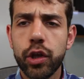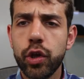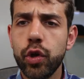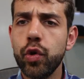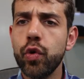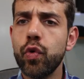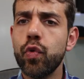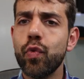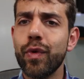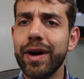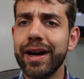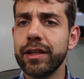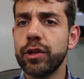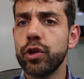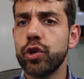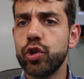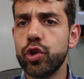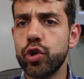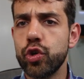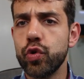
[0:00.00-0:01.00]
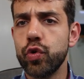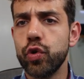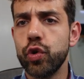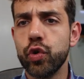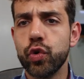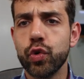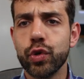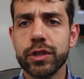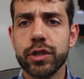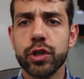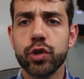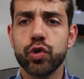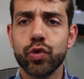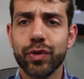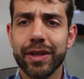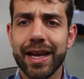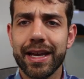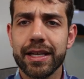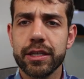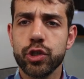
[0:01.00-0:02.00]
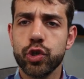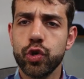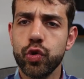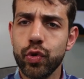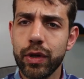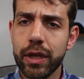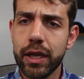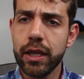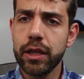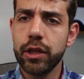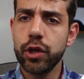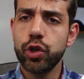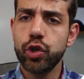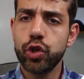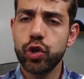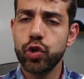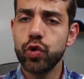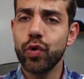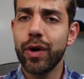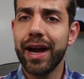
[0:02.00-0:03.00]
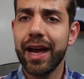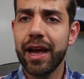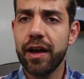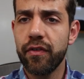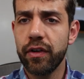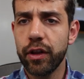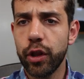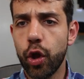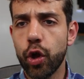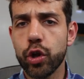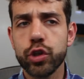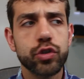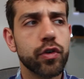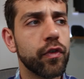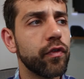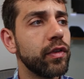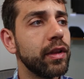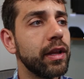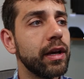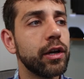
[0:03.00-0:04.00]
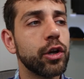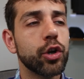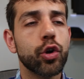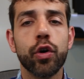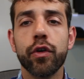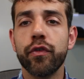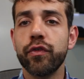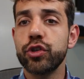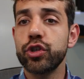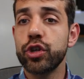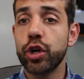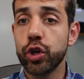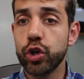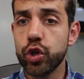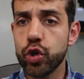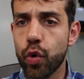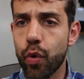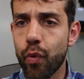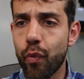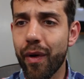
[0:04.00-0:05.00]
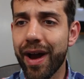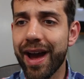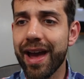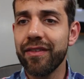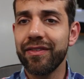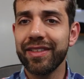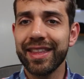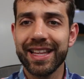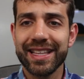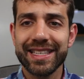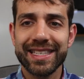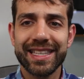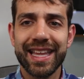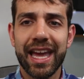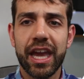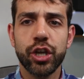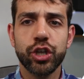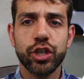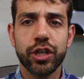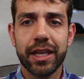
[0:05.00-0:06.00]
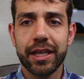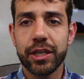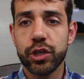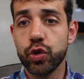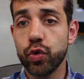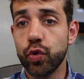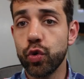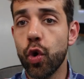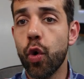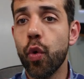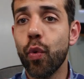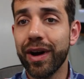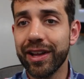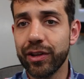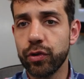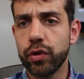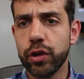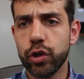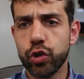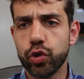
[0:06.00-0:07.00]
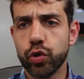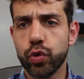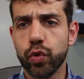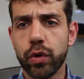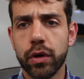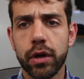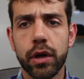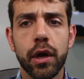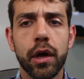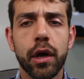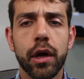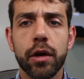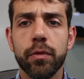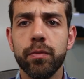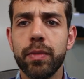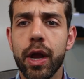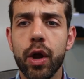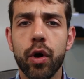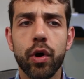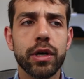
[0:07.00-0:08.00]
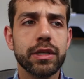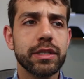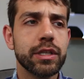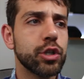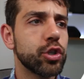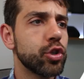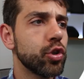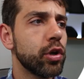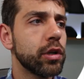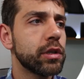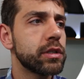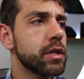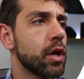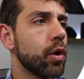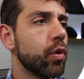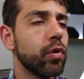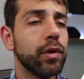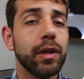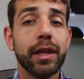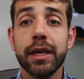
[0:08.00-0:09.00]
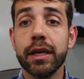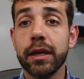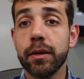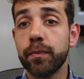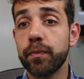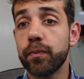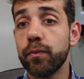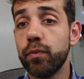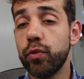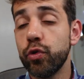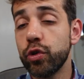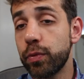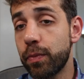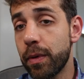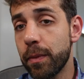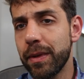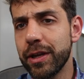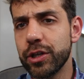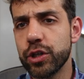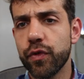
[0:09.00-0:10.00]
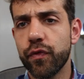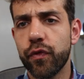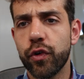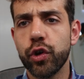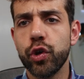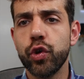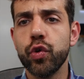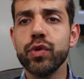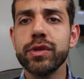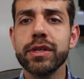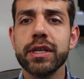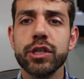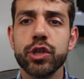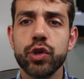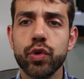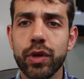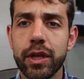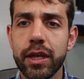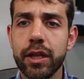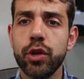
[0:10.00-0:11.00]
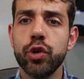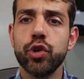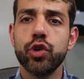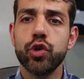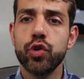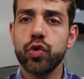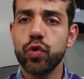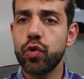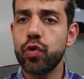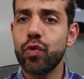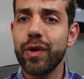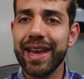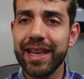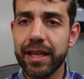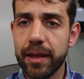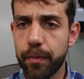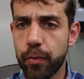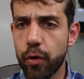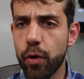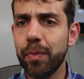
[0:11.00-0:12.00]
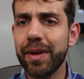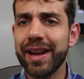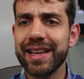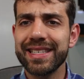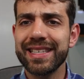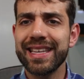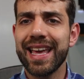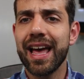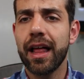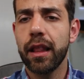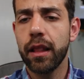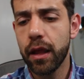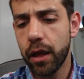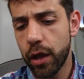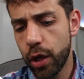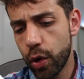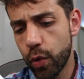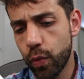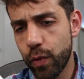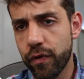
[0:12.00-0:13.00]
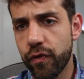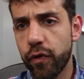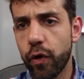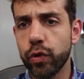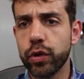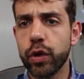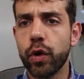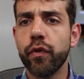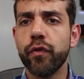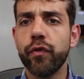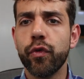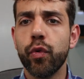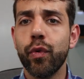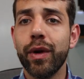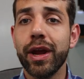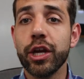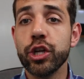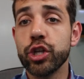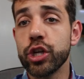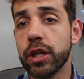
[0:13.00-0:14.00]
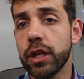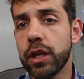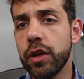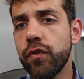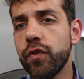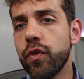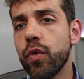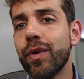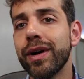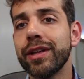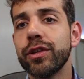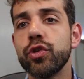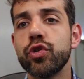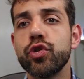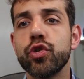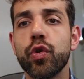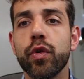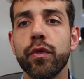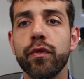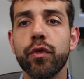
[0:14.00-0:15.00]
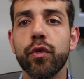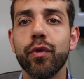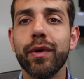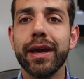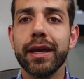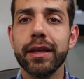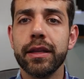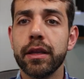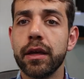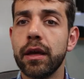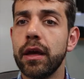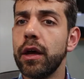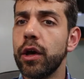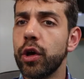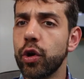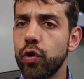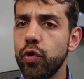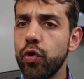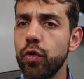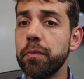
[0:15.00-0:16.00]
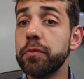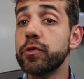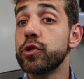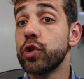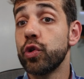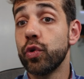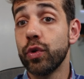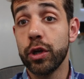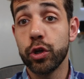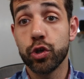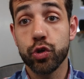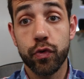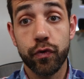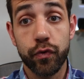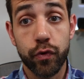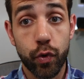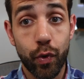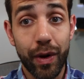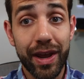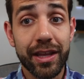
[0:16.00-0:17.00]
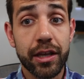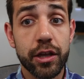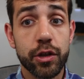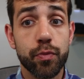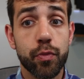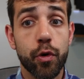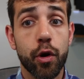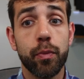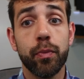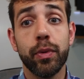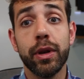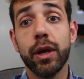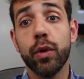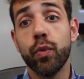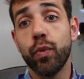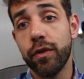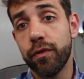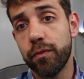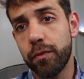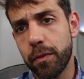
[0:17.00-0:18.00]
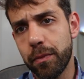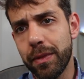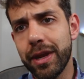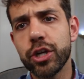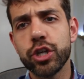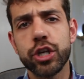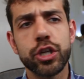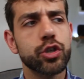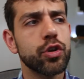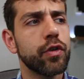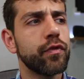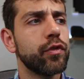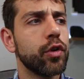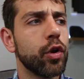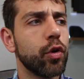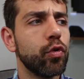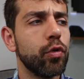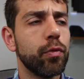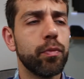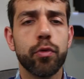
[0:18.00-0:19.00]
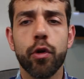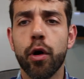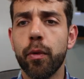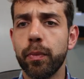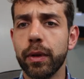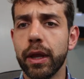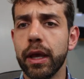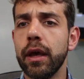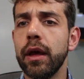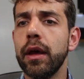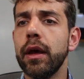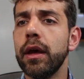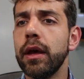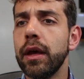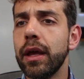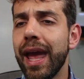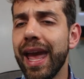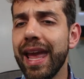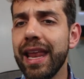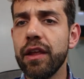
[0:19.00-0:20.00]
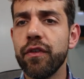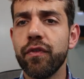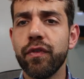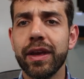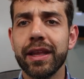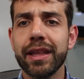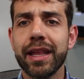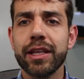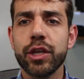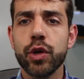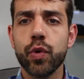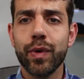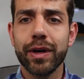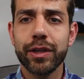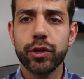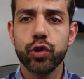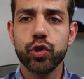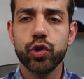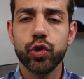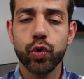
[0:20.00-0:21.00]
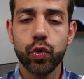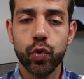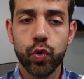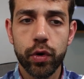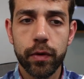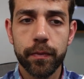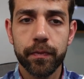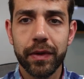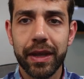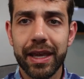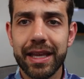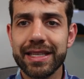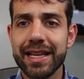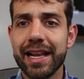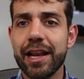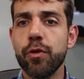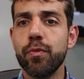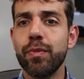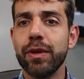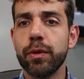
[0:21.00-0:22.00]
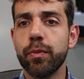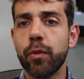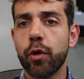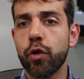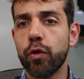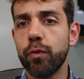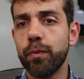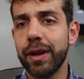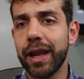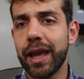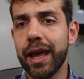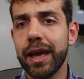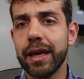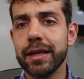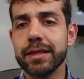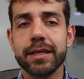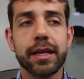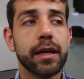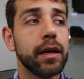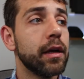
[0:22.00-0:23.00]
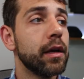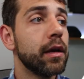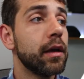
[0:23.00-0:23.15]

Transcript: you want to use TrueNAS. You need to have a lot of learn curvature to arrive at that stage that you know what you need to do. Because it's not only put permission for users, you need to create a proper ACL with all the configuration. If you wanted to configure groups, you need to configure it properly with permissions of the group properly anything that you want to do it's a little bit more complicated